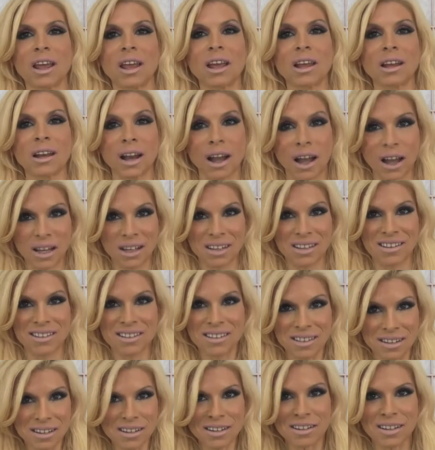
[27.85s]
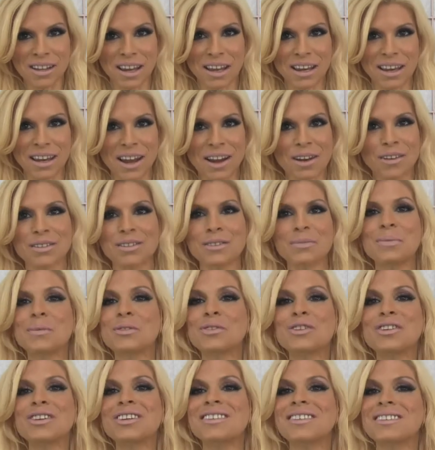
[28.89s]
and I still get now,
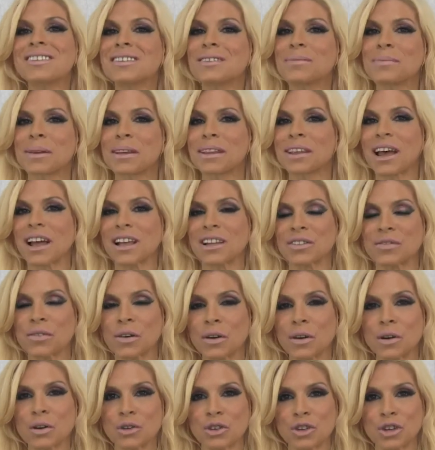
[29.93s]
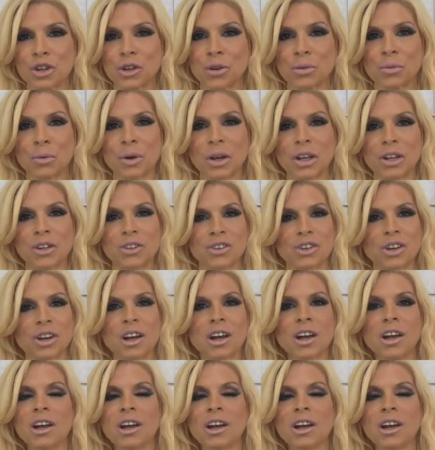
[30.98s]
especially since my last photo shoot, which